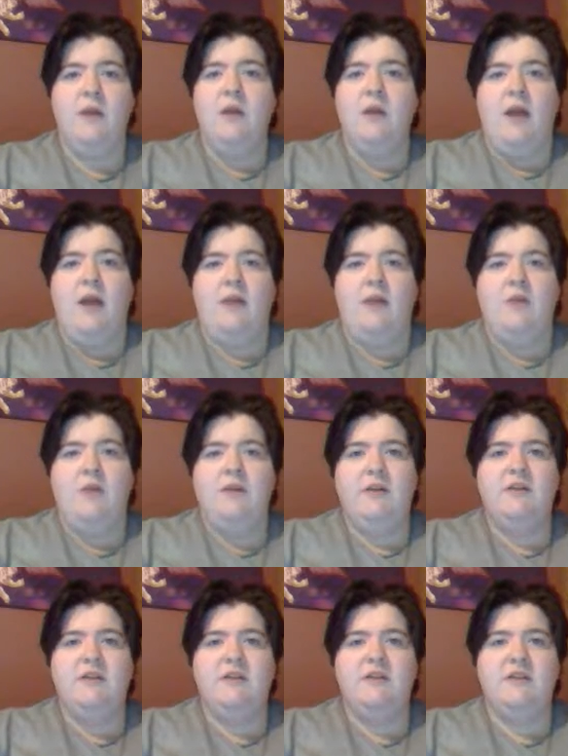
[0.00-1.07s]
I want to
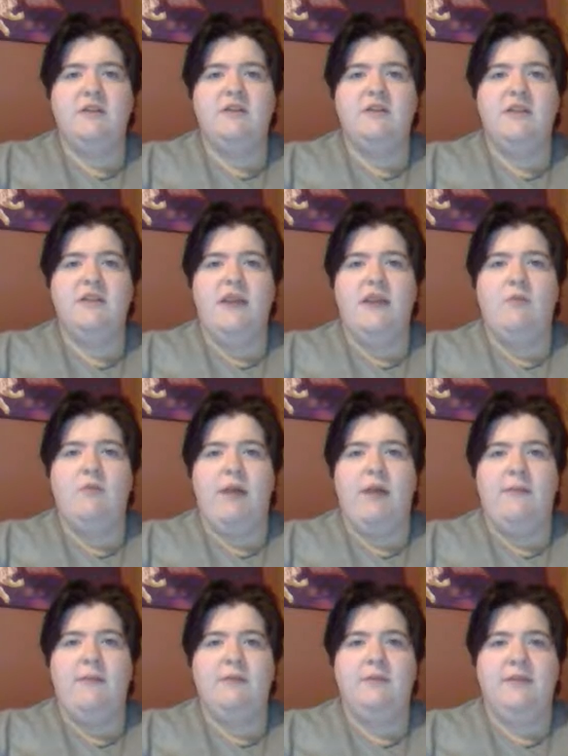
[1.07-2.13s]
discuss today why I
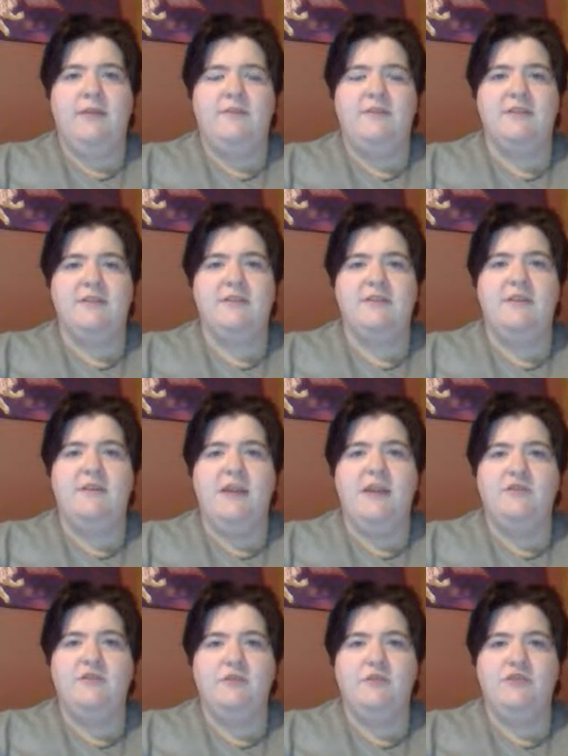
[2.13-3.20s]
believe this is a
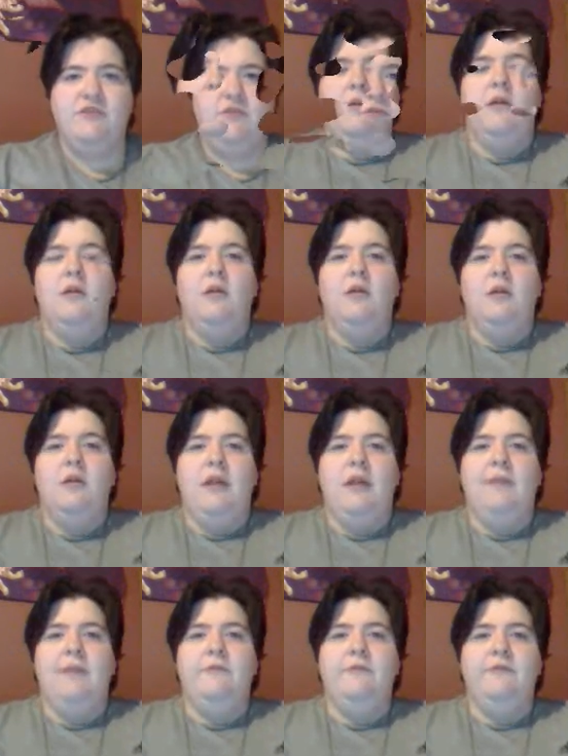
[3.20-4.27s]
dangerous trend.
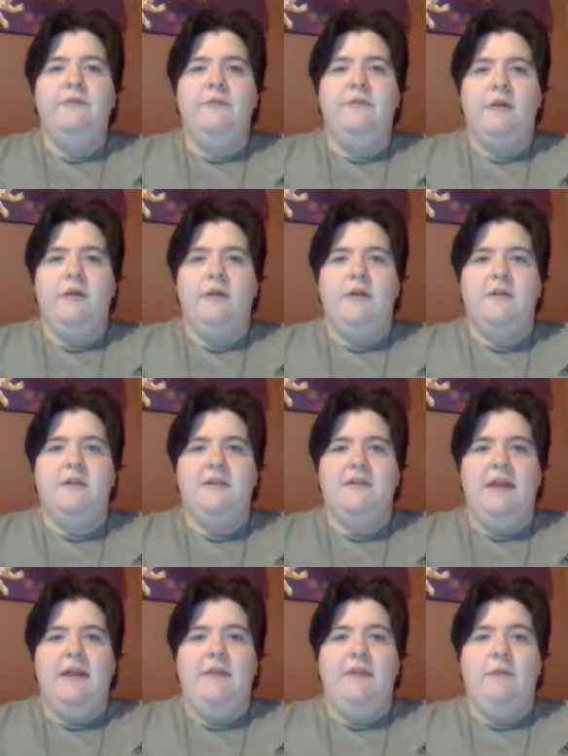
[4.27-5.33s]
April's Fury is a
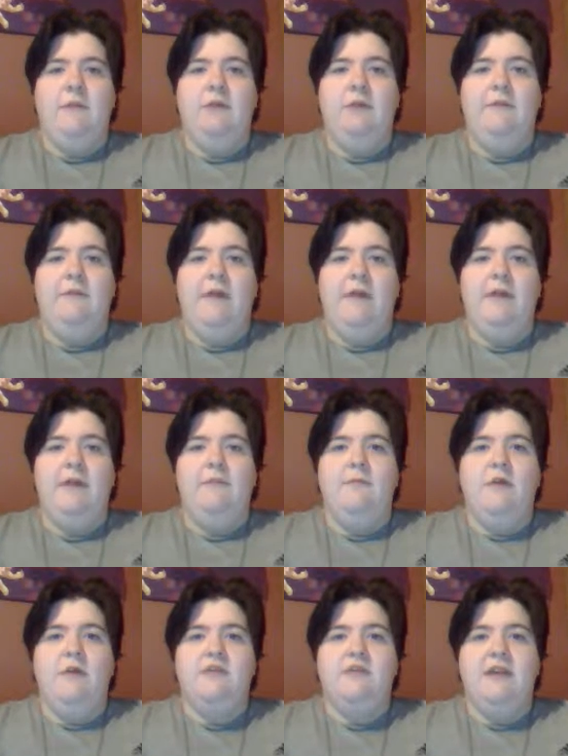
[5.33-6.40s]
day that will live on in
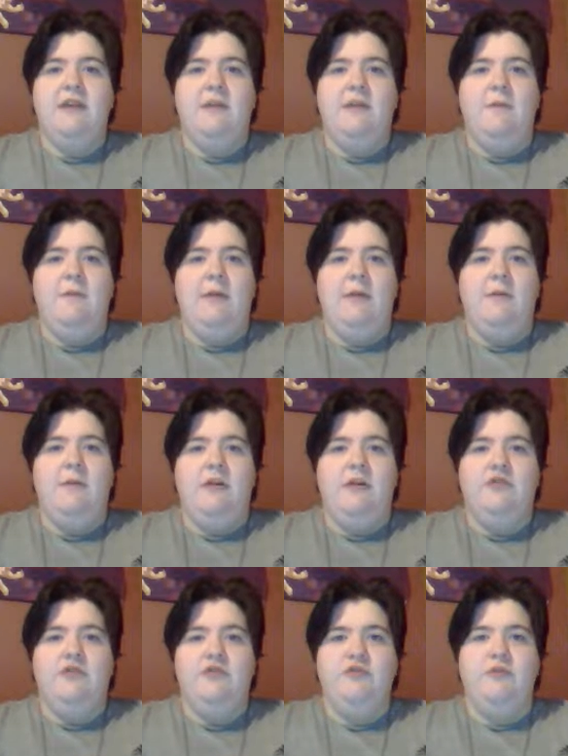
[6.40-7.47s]
most Alabama
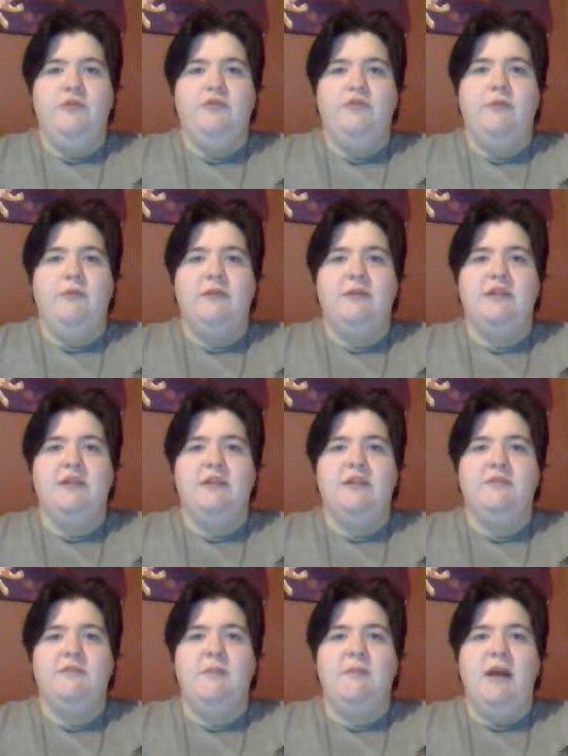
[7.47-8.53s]
and Georgia
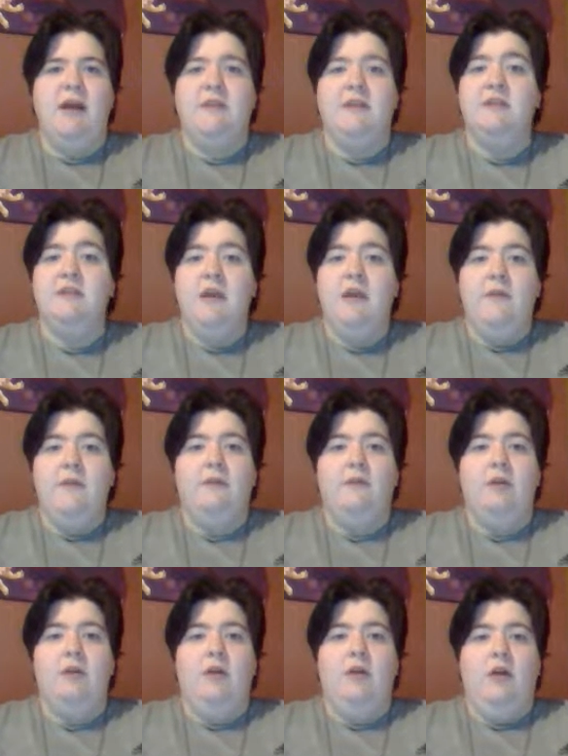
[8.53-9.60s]
residents' minds for
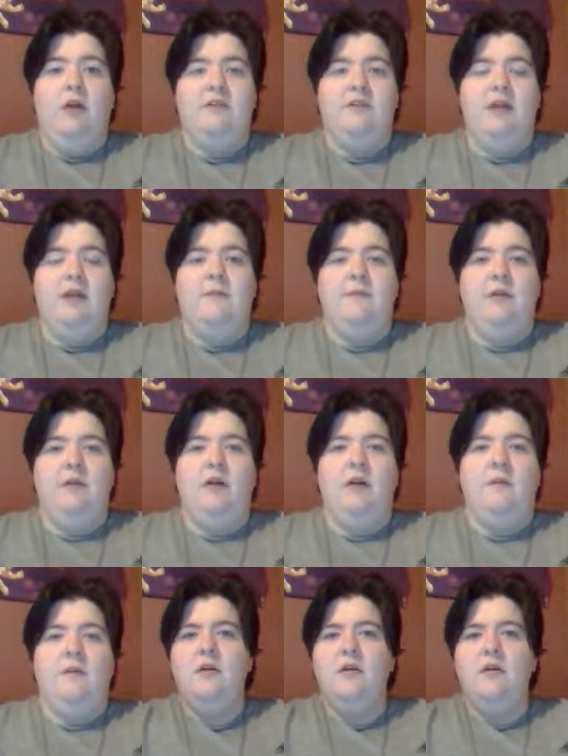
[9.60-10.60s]
a long time to come.